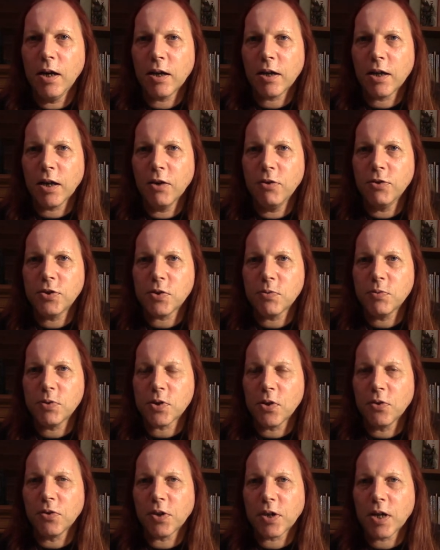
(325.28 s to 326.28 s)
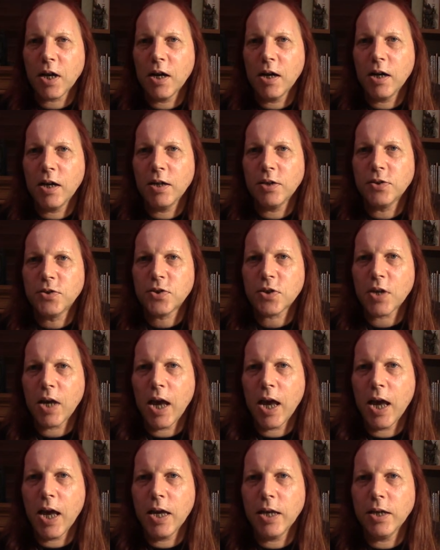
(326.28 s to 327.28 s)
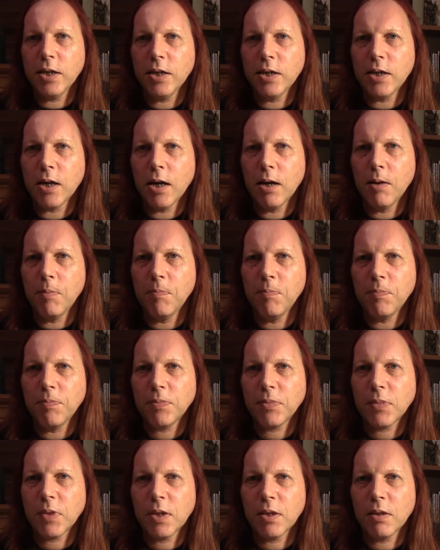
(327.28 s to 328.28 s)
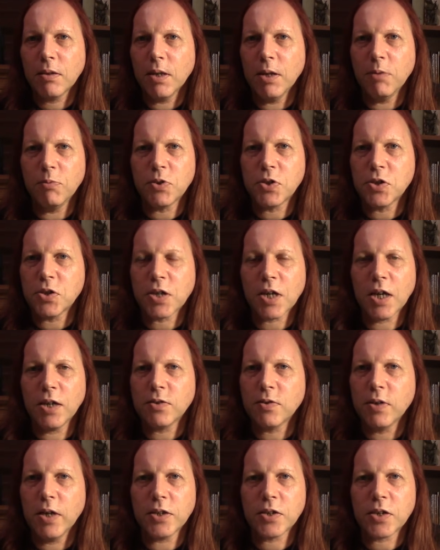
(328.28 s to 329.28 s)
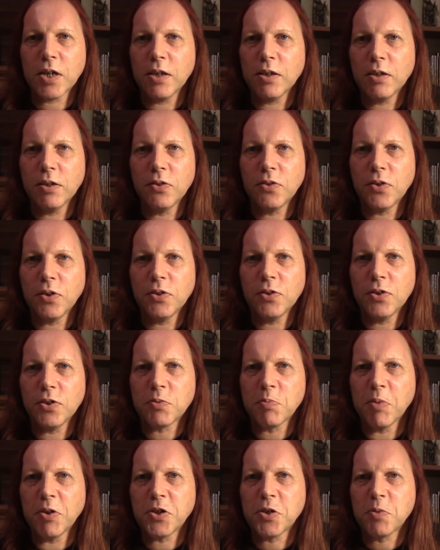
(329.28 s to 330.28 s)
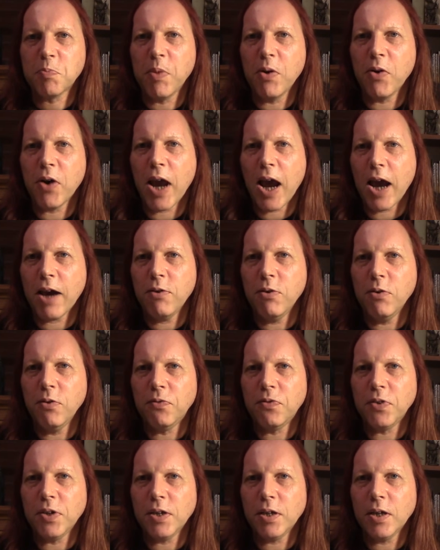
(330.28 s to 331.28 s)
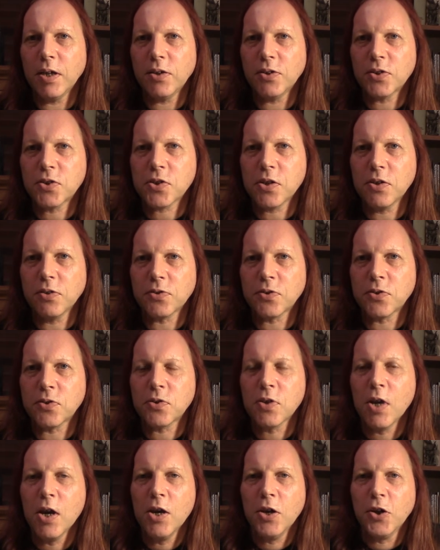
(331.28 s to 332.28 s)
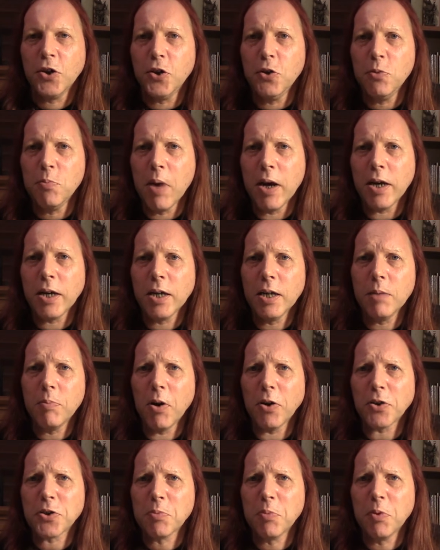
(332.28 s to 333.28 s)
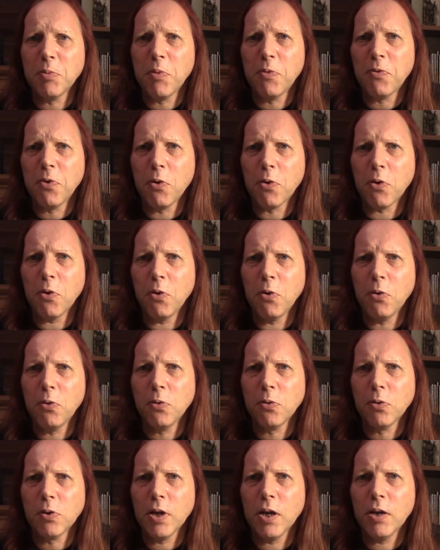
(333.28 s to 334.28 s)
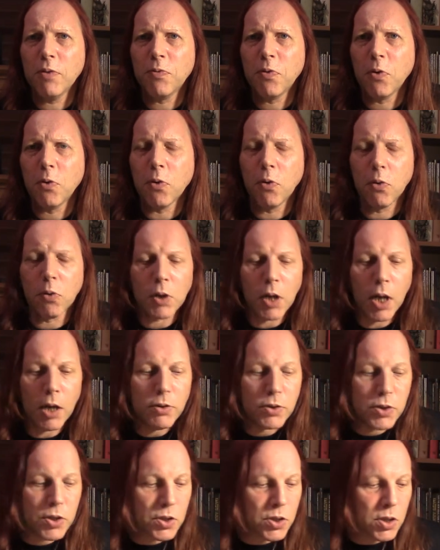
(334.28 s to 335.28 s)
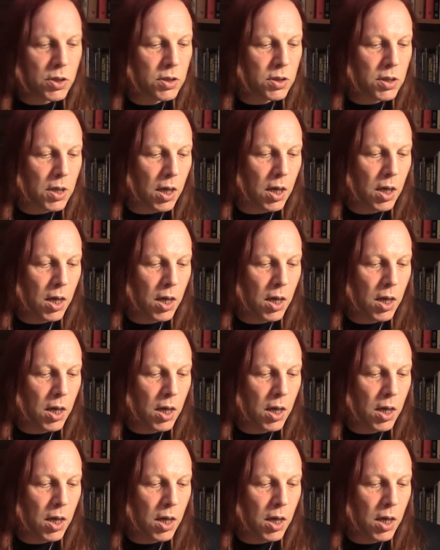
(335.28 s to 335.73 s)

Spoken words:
closure was on the cards, and it was just a case of let's get the as much spirit out of the stills as humanely possible before it all closes, and